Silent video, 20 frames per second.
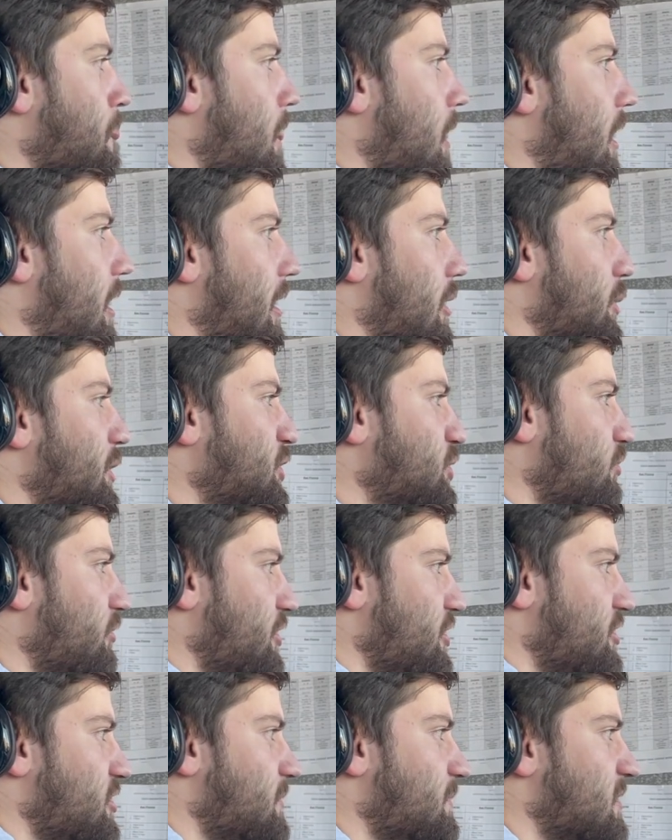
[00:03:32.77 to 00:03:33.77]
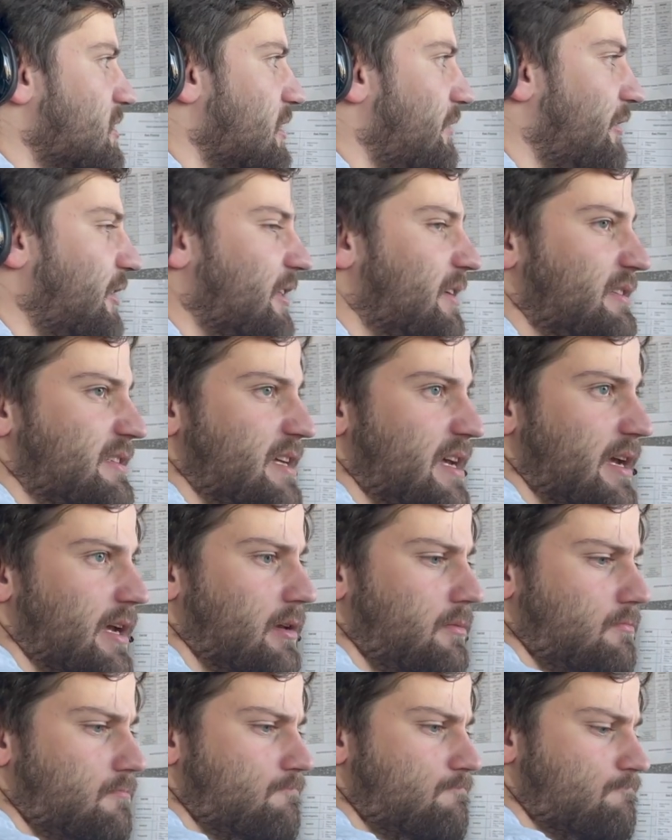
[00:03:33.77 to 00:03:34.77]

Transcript: All right, which one are you specifically taking?